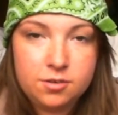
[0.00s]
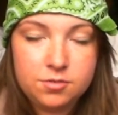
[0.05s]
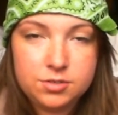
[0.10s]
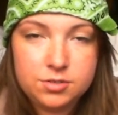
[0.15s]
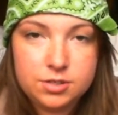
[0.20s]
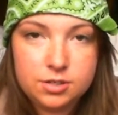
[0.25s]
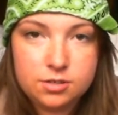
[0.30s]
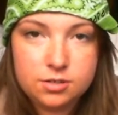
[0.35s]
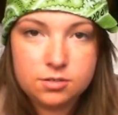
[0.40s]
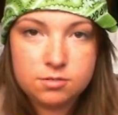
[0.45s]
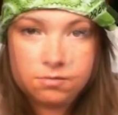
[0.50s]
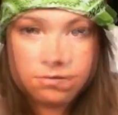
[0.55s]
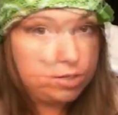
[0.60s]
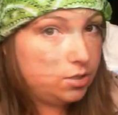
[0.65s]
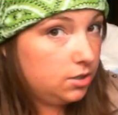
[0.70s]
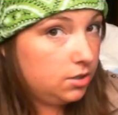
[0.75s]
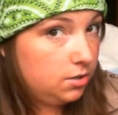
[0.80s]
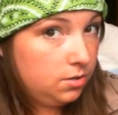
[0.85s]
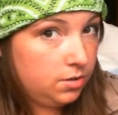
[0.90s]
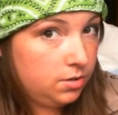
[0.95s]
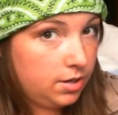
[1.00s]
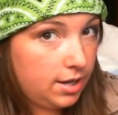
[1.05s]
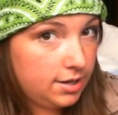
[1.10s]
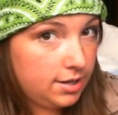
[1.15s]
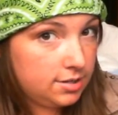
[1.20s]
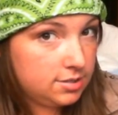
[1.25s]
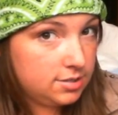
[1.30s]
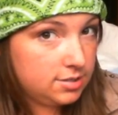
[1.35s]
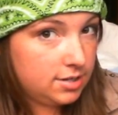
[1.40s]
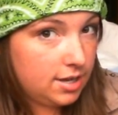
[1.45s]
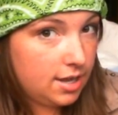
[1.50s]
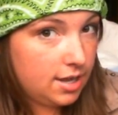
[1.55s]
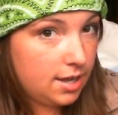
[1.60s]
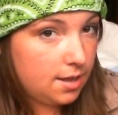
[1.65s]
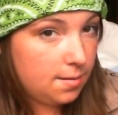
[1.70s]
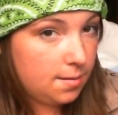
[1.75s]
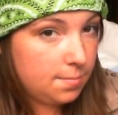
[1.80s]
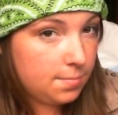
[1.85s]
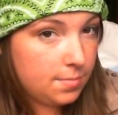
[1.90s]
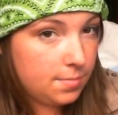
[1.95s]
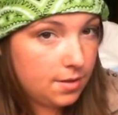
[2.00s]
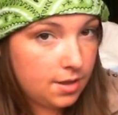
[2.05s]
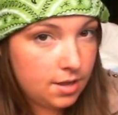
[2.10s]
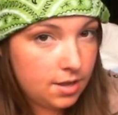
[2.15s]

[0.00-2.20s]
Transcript: your stuff. Till next time.